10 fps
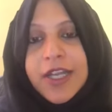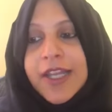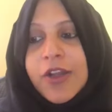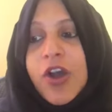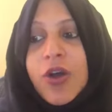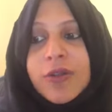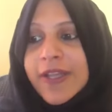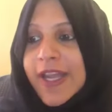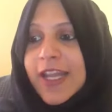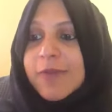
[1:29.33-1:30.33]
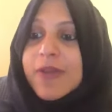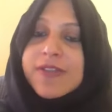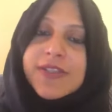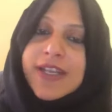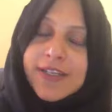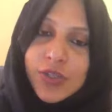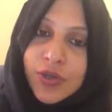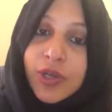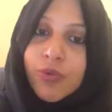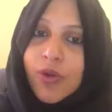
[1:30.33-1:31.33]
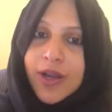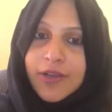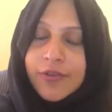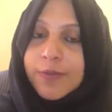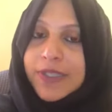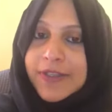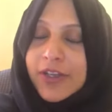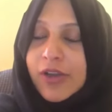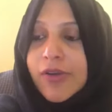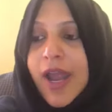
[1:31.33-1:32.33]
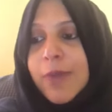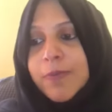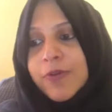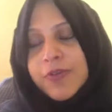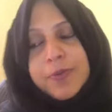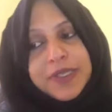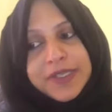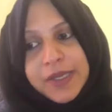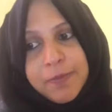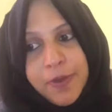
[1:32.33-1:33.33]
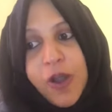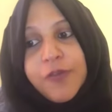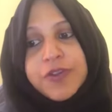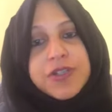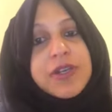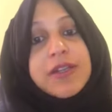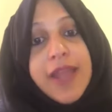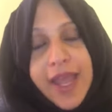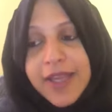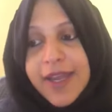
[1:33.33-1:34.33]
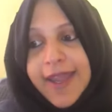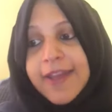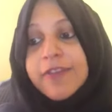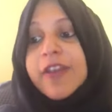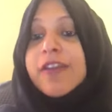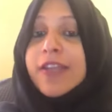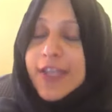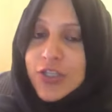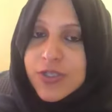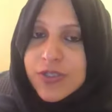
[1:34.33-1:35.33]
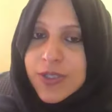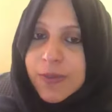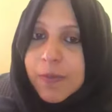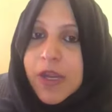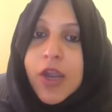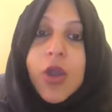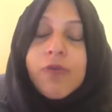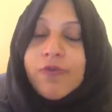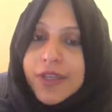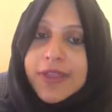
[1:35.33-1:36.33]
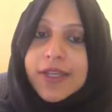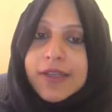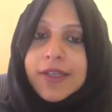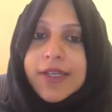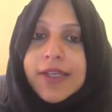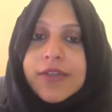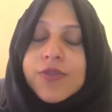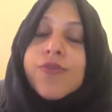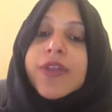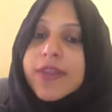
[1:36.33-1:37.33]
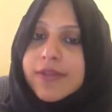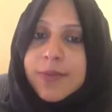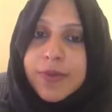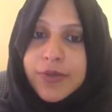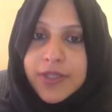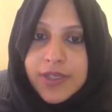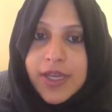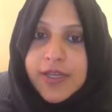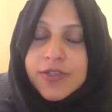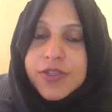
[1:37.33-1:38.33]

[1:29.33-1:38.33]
like all the elements that is required for building a rapport, for building a professional and a healthy relationship with the colleagues, with the subordinates.